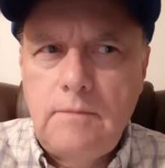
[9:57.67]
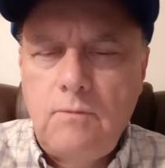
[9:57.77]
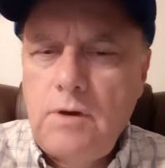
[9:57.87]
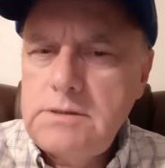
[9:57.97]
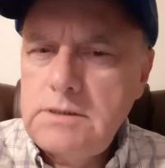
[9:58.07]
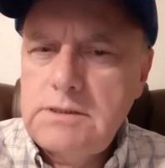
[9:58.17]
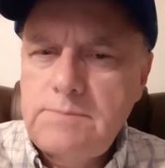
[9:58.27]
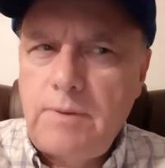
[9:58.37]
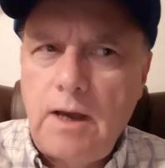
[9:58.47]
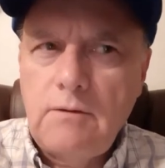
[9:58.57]
wasn't a
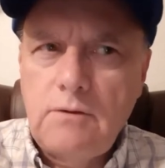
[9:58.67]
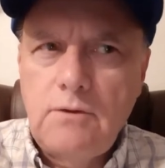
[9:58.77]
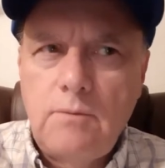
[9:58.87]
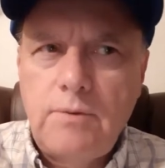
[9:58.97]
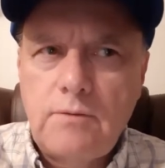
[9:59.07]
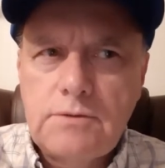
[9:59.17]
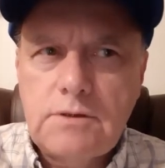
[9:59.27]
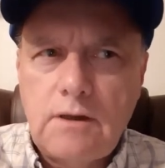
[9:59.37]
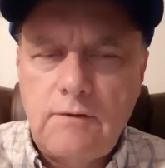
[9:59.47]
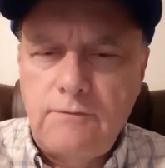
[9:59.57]
spiral notebook, it
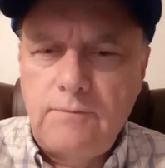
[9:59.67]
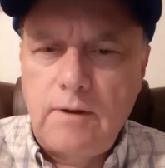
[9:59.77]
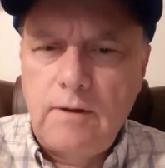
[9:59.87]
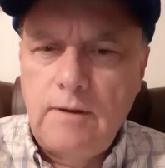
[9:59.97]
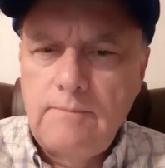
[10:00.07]
was